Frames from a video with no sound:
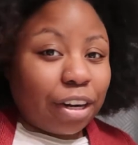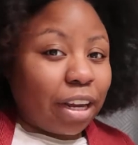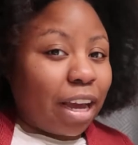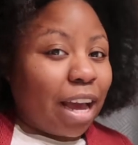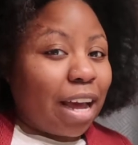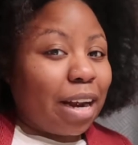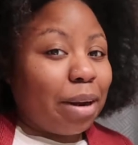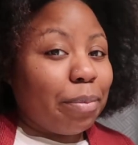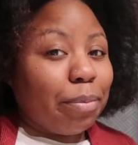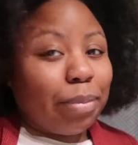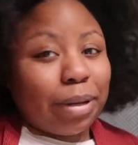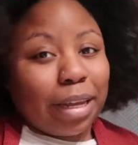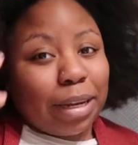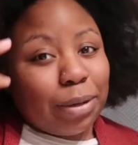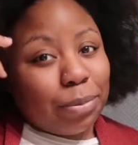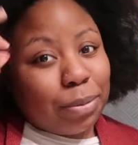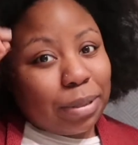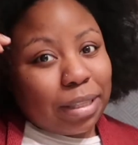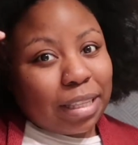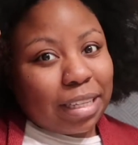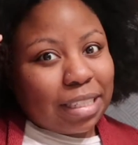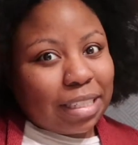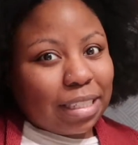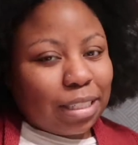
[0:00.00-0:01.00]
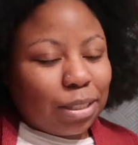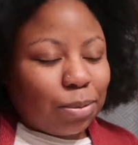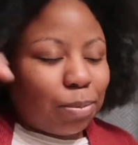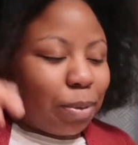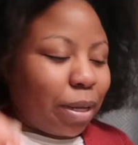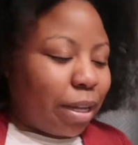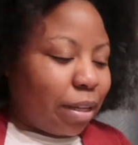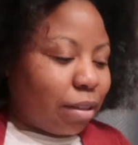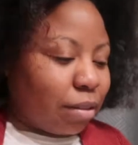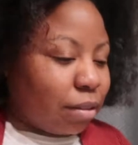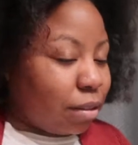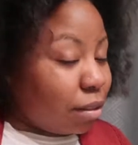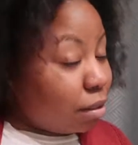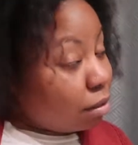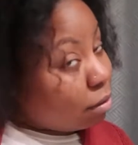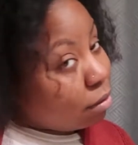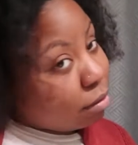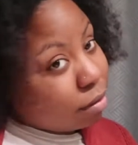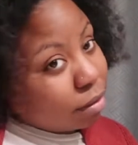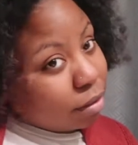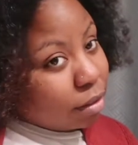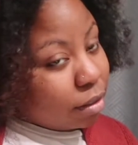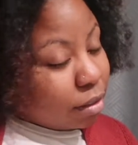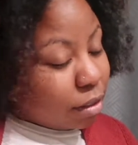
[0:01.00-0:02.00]
to kind of blend with this as well,
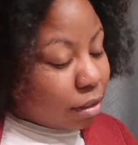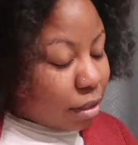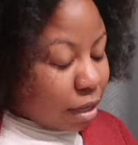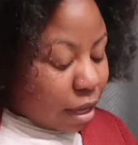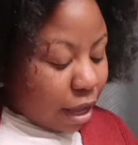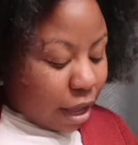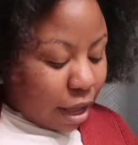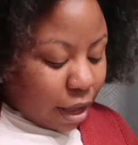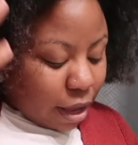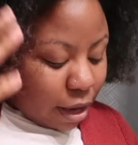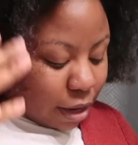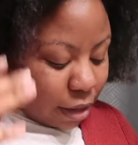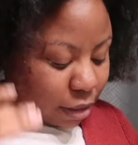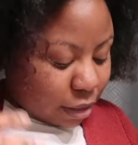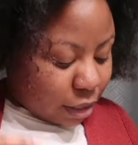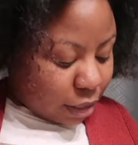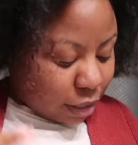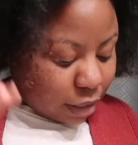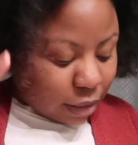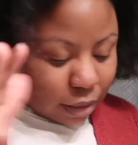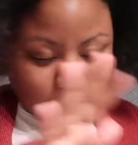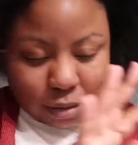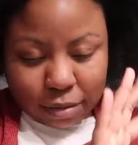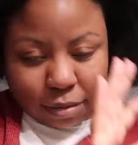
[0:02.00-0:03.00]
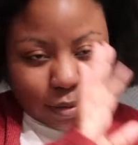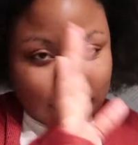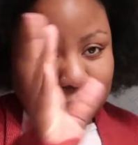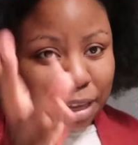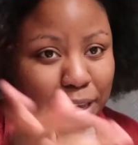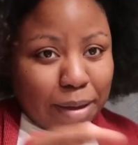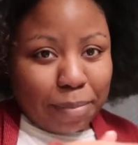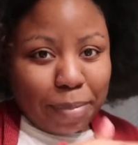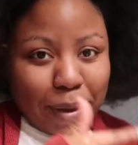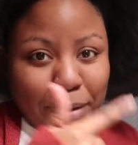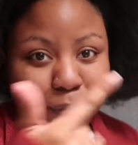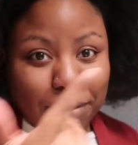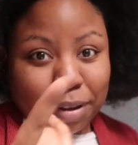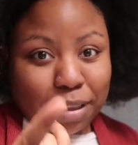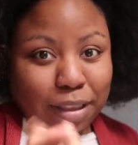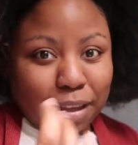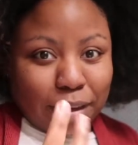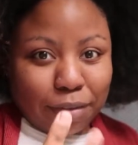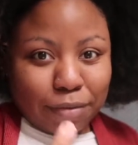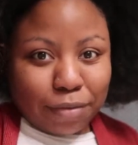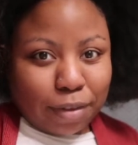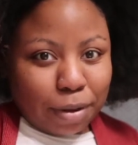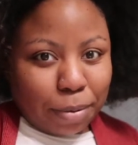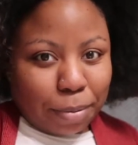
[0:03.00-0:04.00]
and just keep
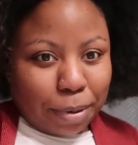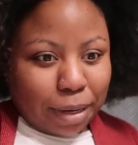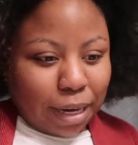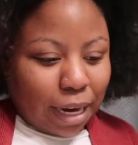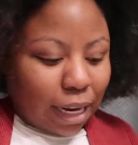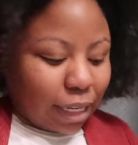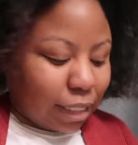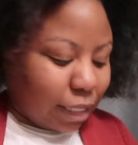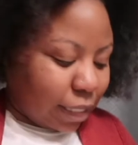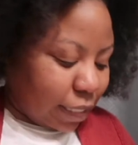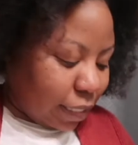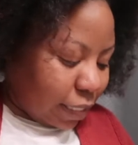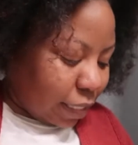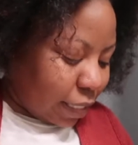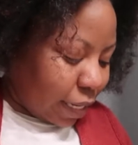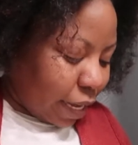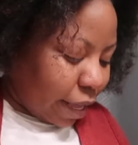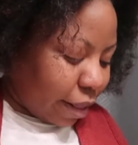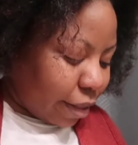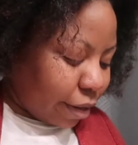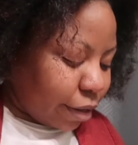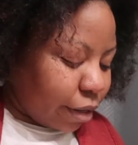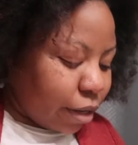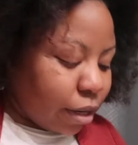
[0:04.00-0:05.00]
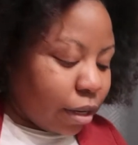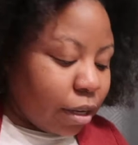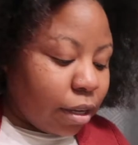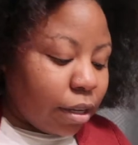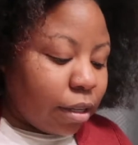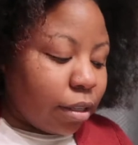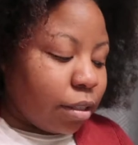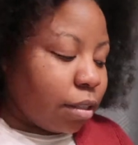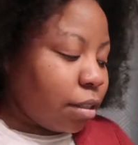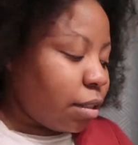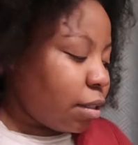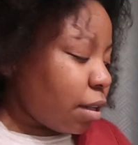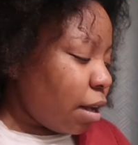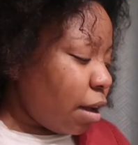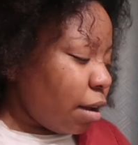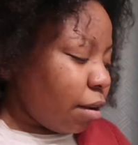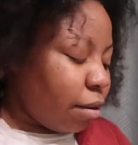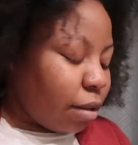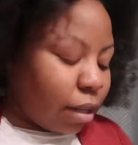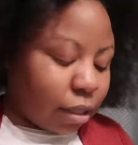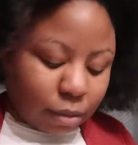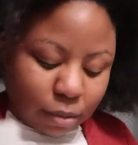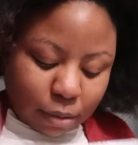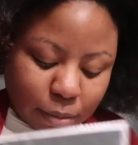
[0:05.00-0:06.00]
everything flowing nicely together. So
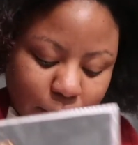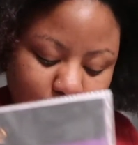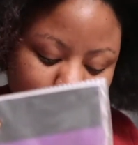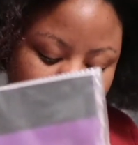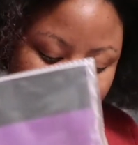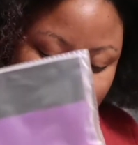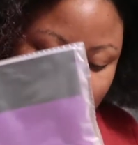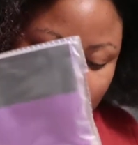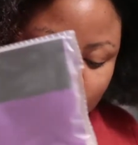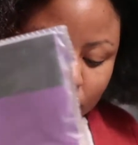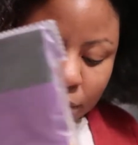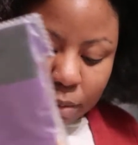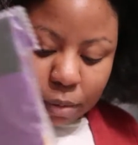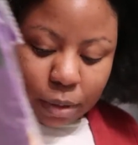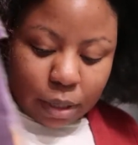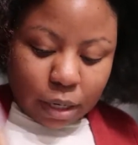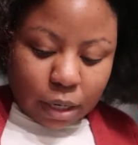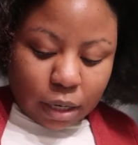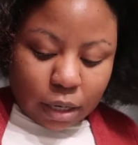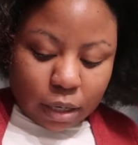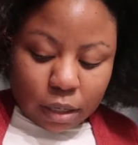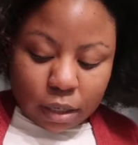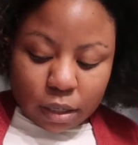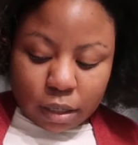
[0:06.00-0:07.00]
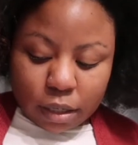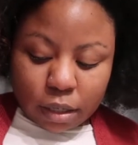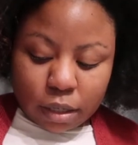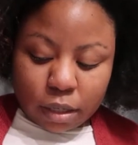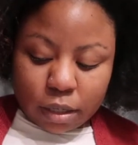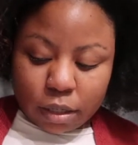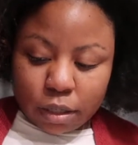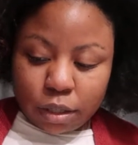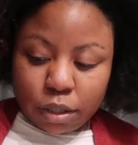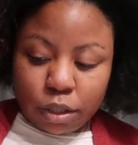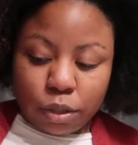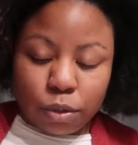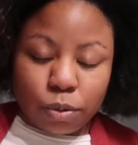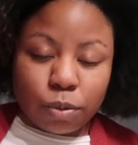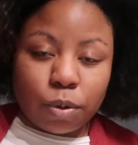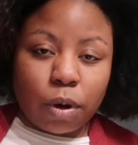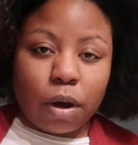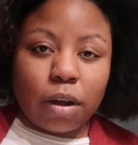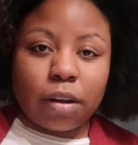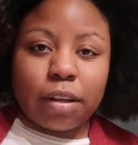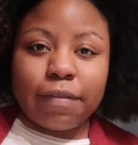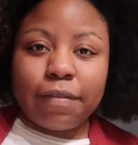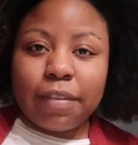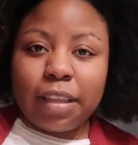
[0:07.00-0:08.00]
that's what I'm gonna do. I'm gonna do
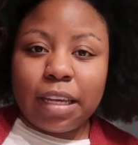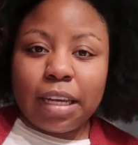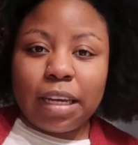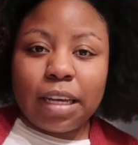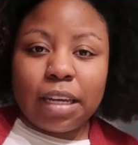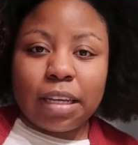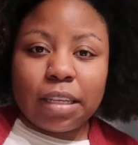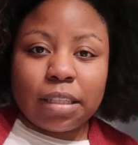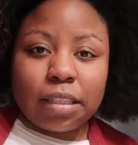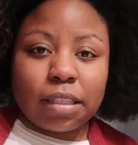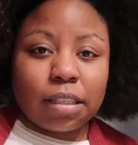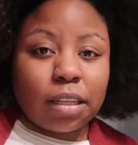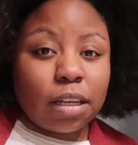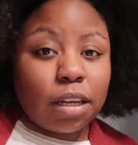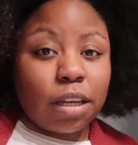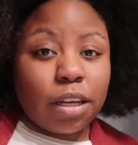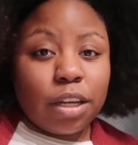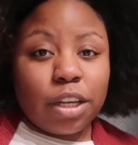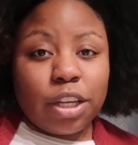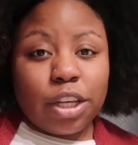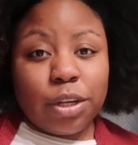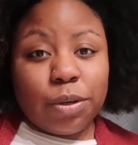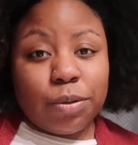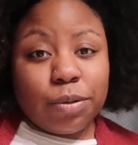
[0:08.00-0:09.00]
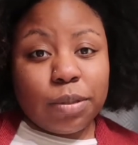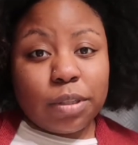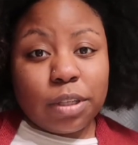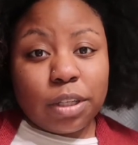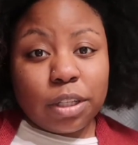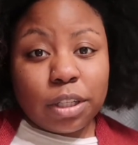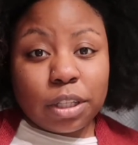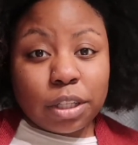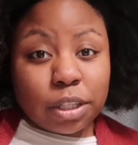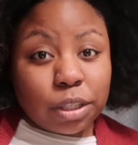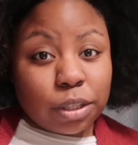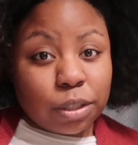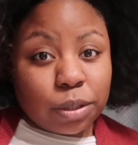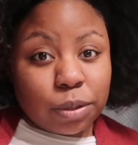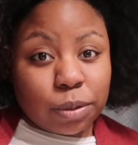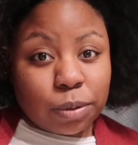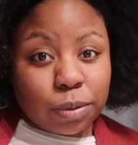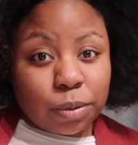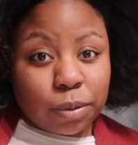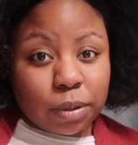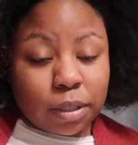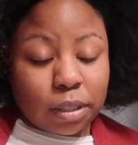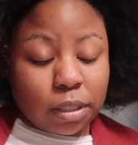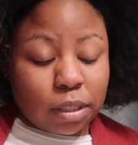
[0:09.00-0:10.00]
all of these, use
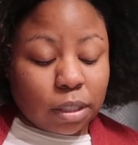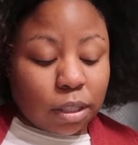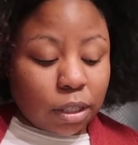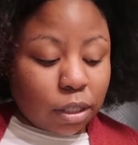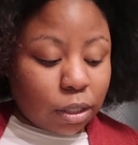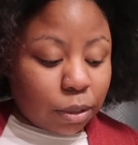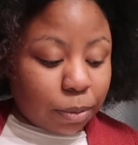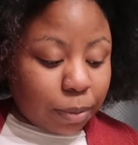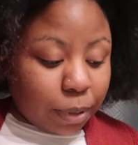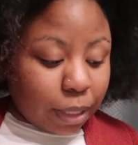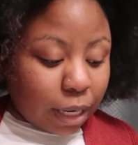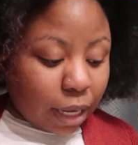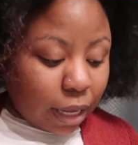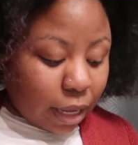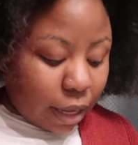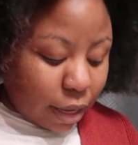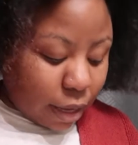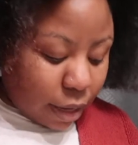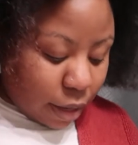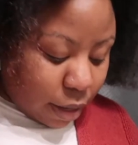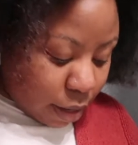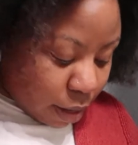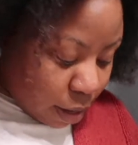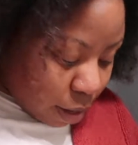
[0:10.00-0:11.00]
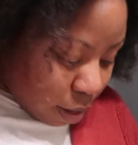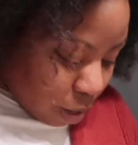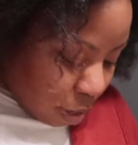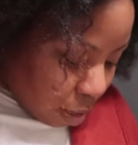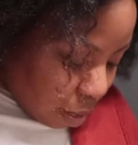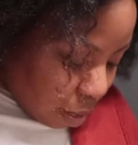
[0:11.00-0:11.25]
glue to glue it in,